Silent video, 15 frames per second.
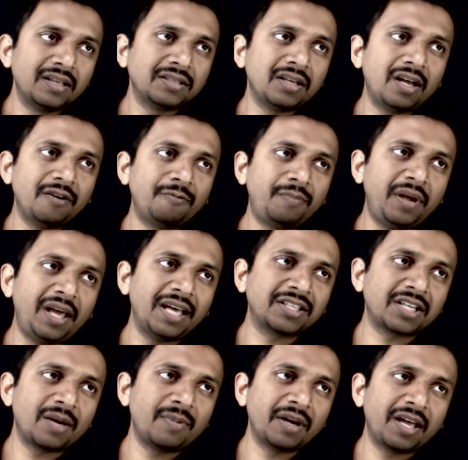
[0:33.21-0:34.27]
So now if P H
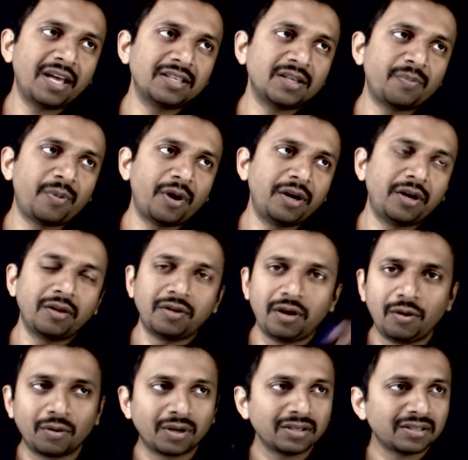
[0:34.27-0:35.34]
comma K is a point on the
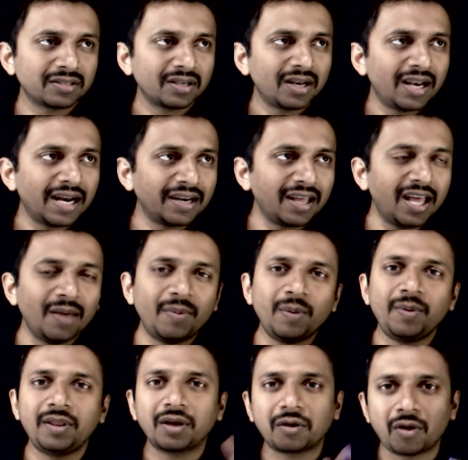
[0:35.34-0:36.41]
locus, let A B
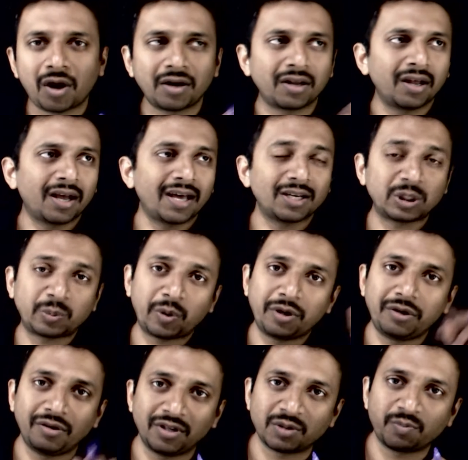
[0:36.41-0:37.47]
be the chord
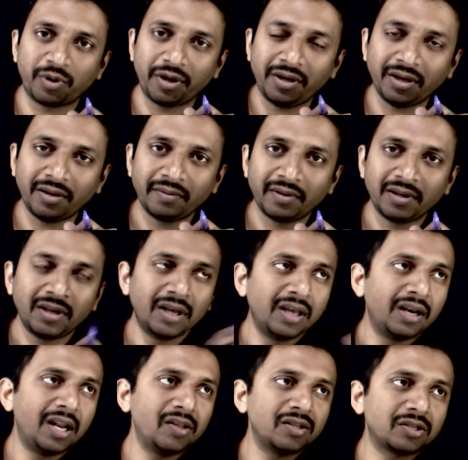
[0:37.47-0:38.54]
correspond to this point.
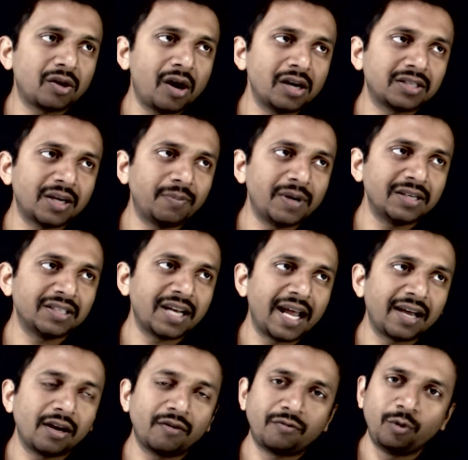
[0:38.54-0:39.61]
Now this chord subtends an
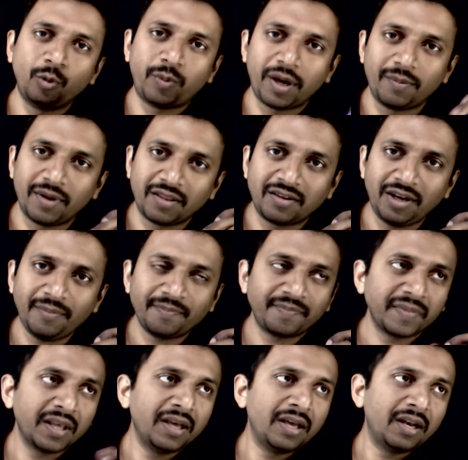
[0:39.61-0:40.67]
angle of two pi by three.
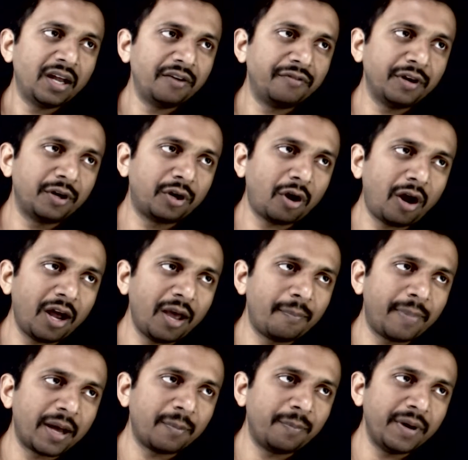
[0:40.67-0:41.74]
Now if you draw a
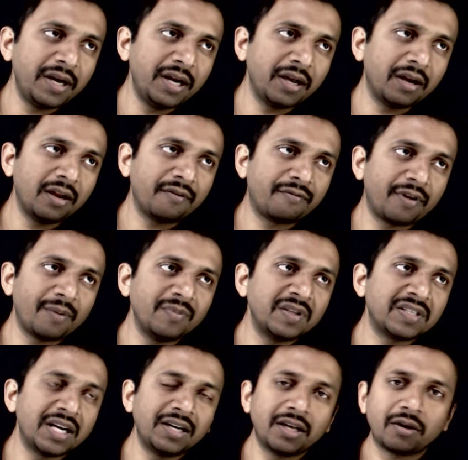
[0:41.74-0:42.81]
perpendicular from the
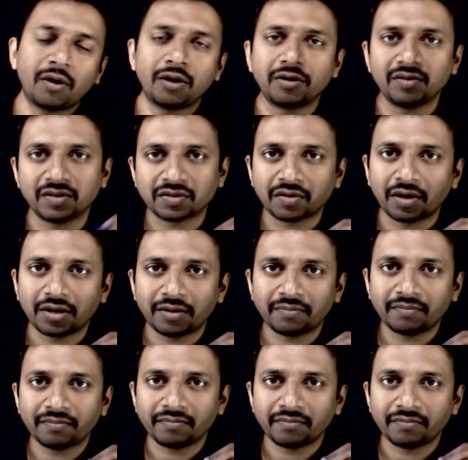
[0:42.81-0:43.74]
center onto this chord.